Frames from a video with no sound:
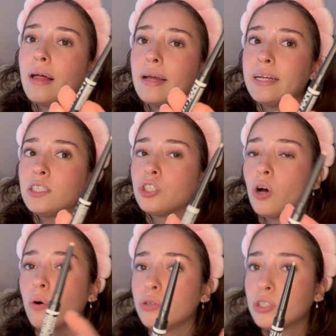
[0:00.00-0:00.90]
it's
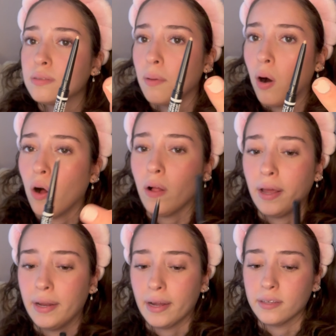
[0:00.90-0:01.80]
so small
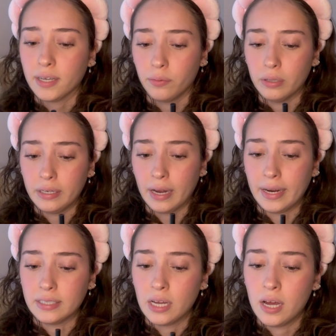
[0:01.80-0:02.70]
and it gets like really
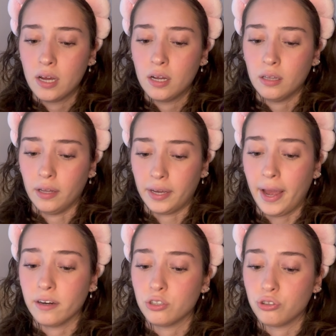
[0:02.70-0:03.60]
nice like
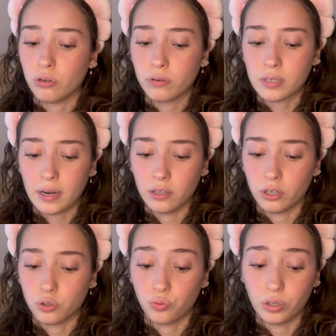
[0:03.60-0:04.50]
hair strokes and it
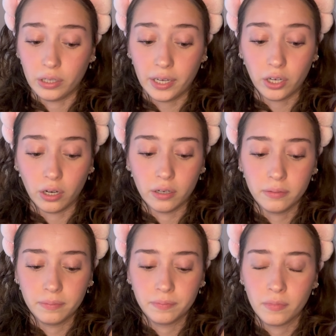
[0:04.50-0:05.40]
looks really good
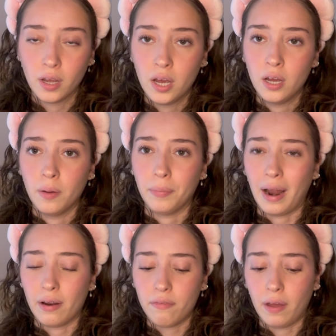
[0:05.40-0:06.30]
but
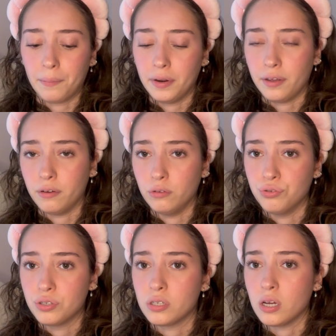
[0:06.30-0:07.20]
i don't think i'm gonna
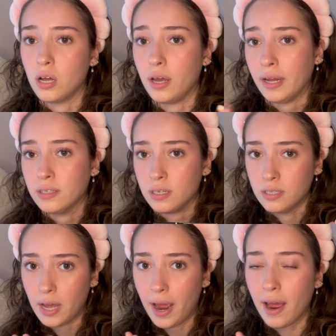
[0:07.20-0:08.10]
use it
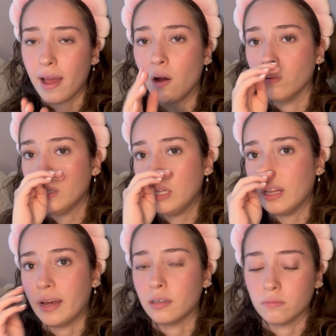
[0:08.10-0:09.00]
today i only
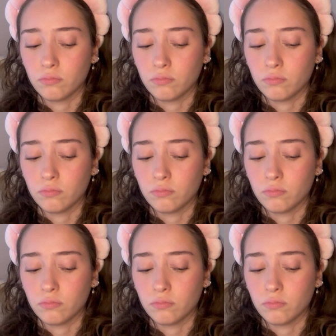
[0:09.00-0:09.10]
like